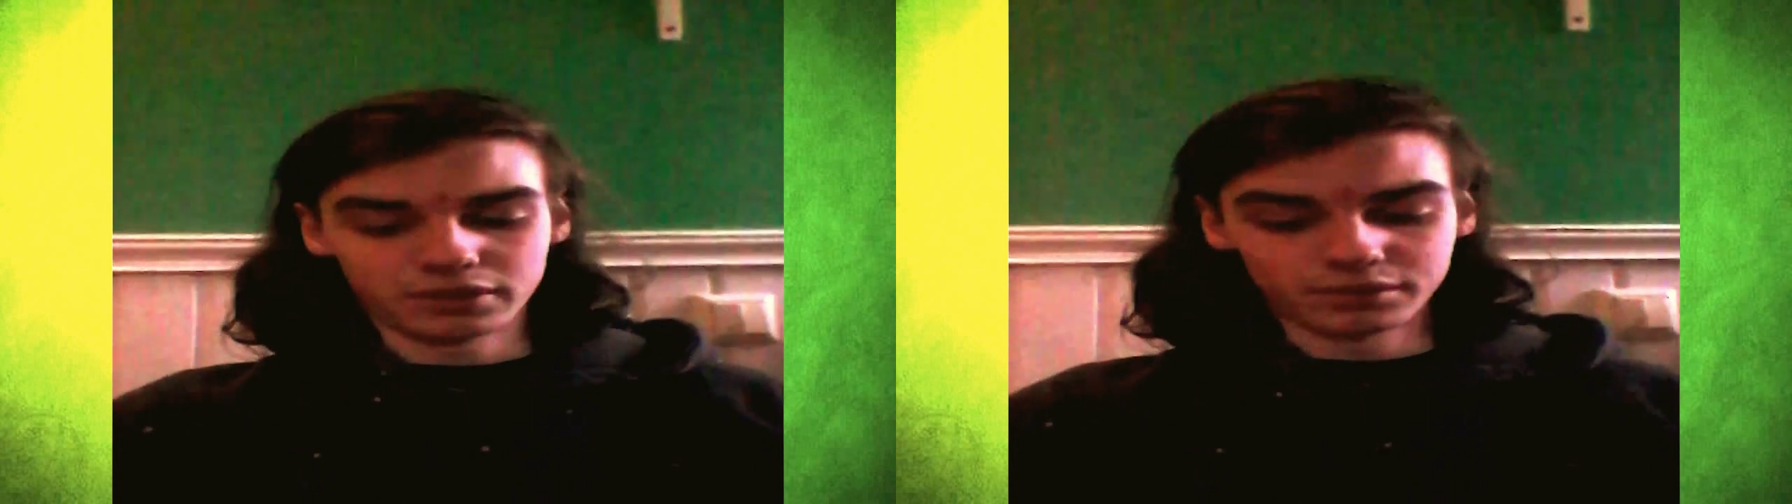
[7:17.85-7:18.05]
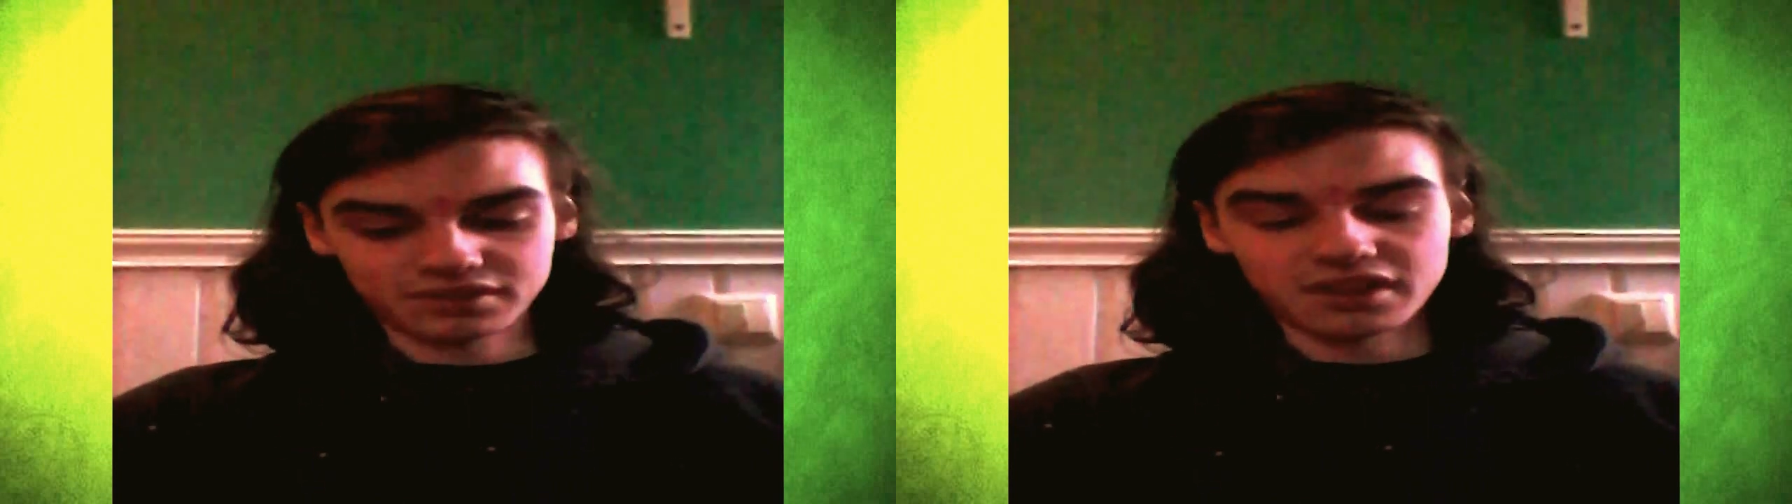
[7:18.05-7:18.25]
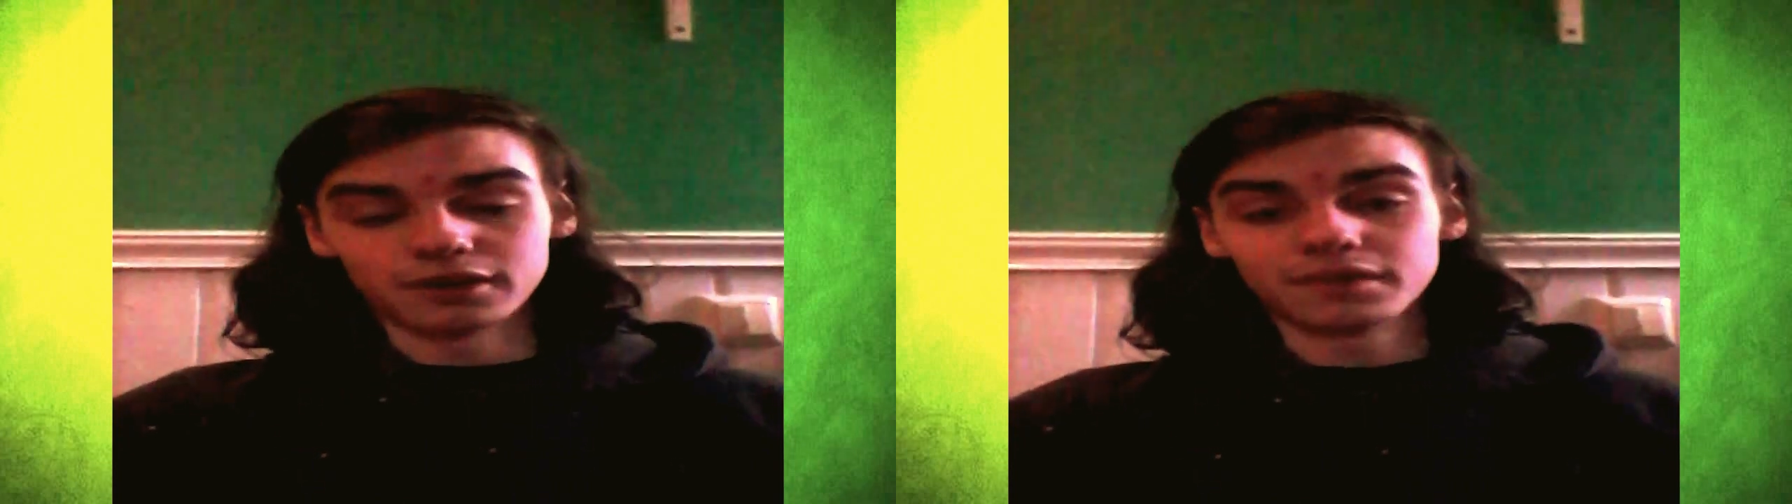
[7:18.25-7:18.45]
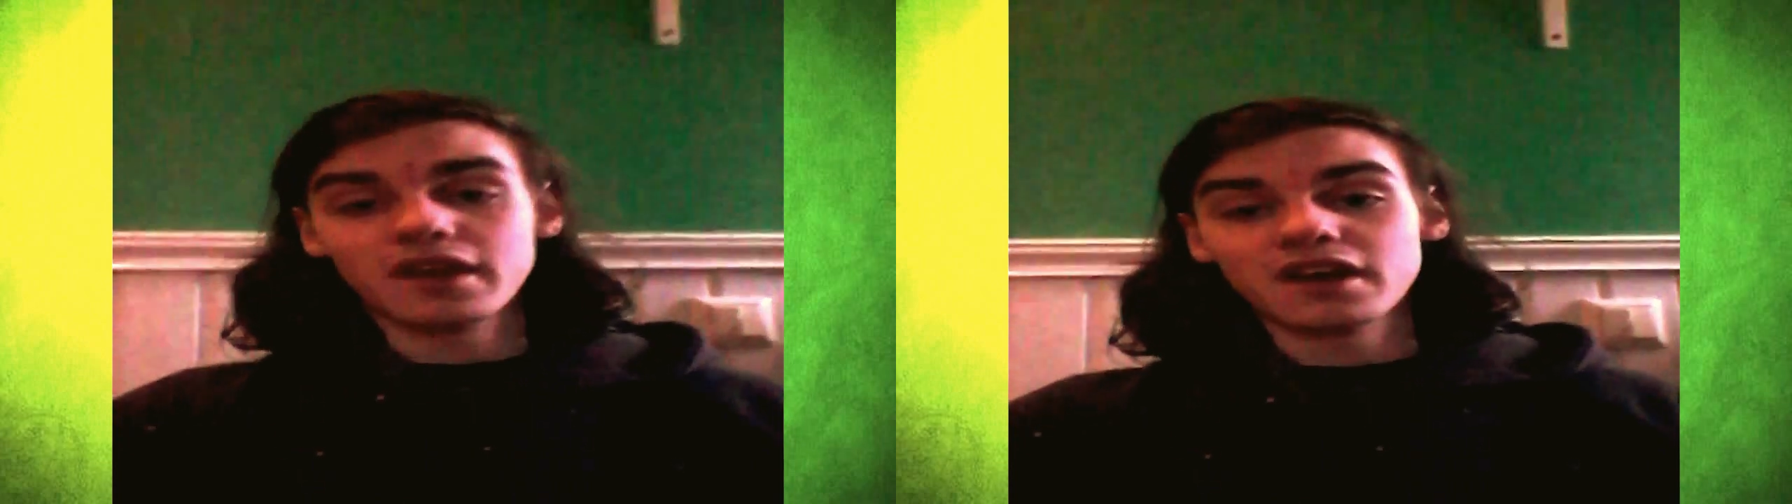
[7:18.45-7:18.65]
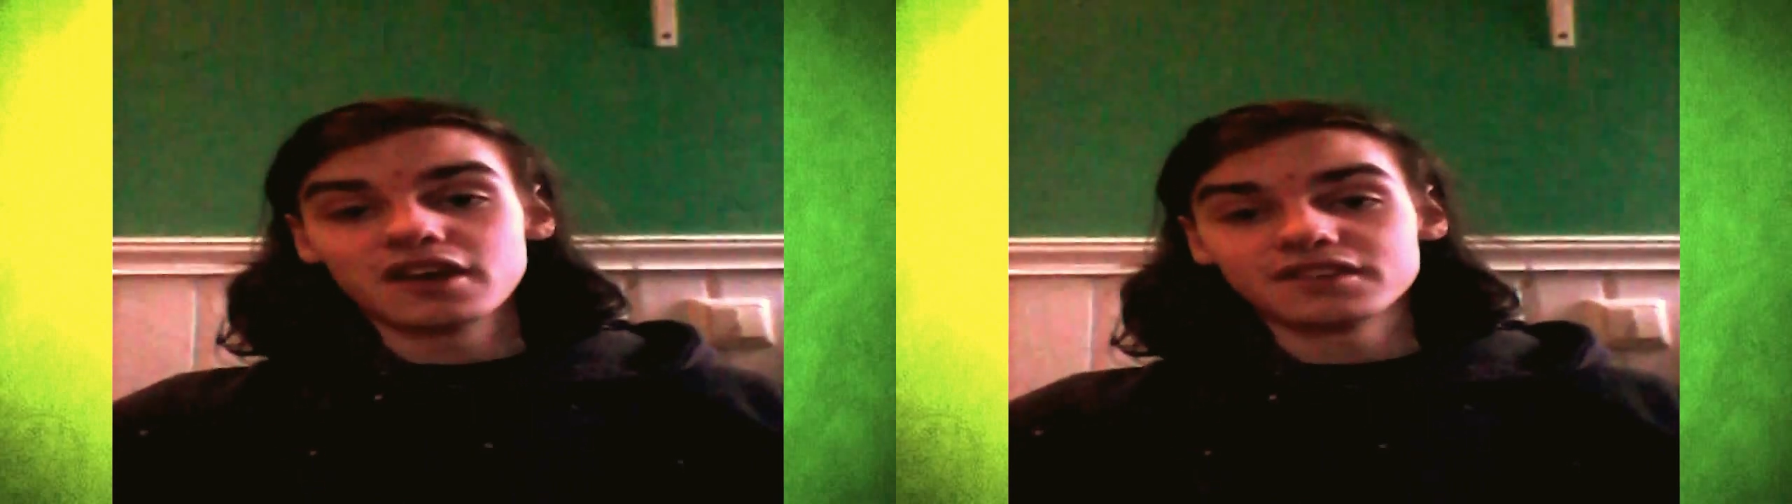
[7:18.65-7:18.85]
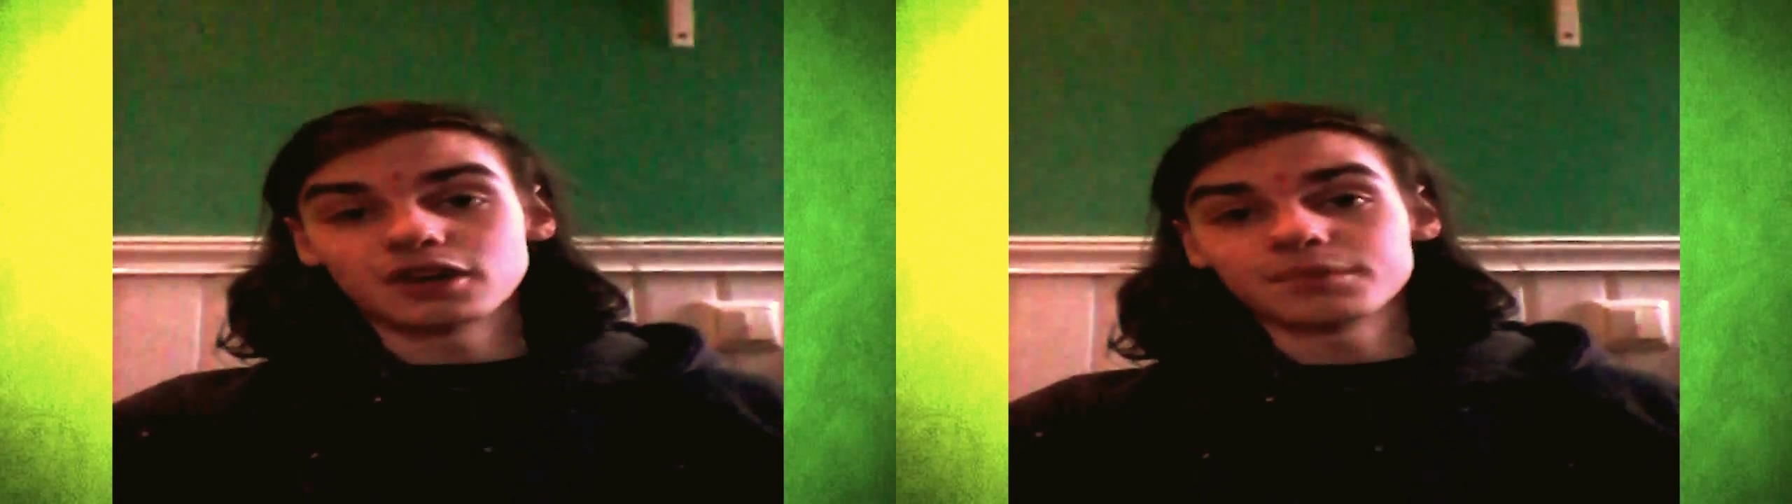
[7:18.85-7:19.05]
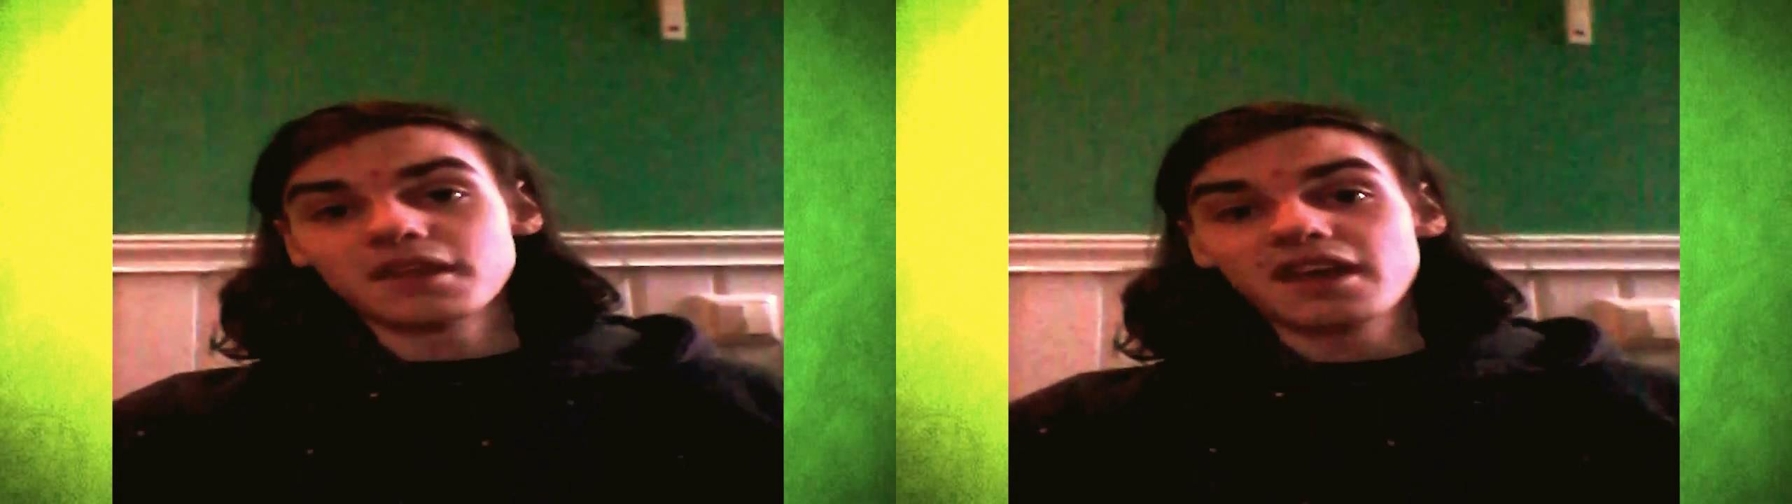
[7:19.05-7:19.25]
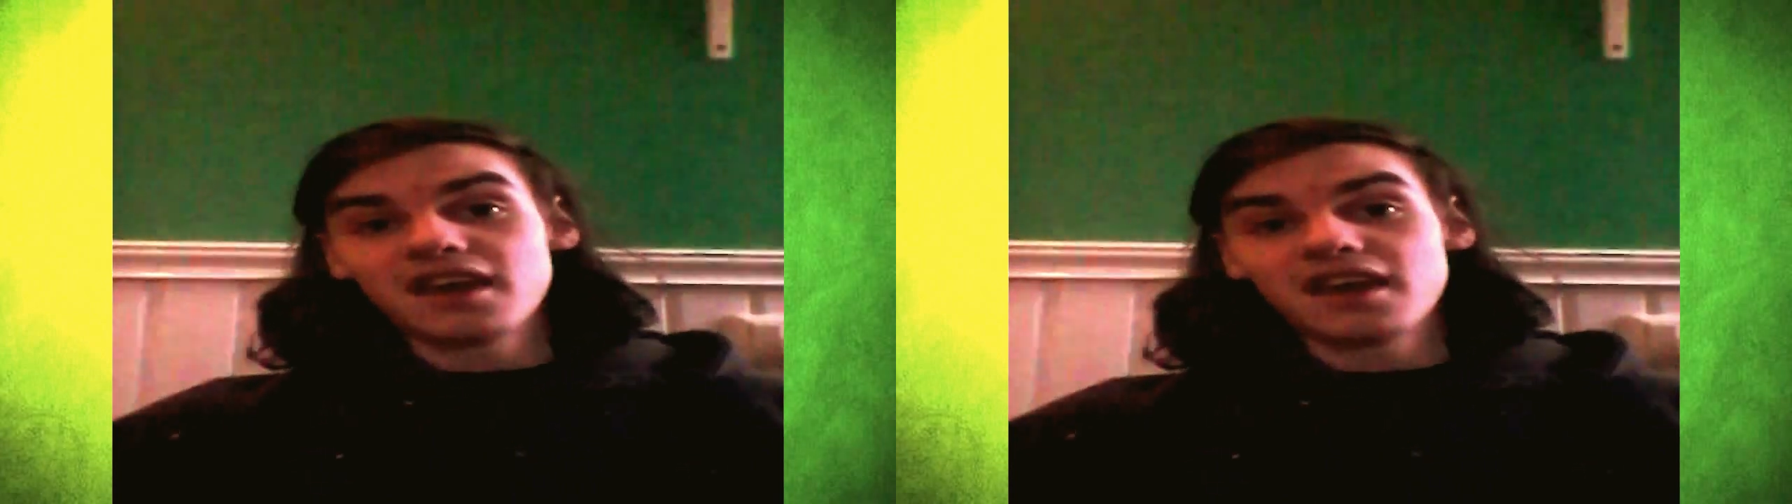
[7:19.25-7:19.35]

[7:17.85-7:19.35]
those there. So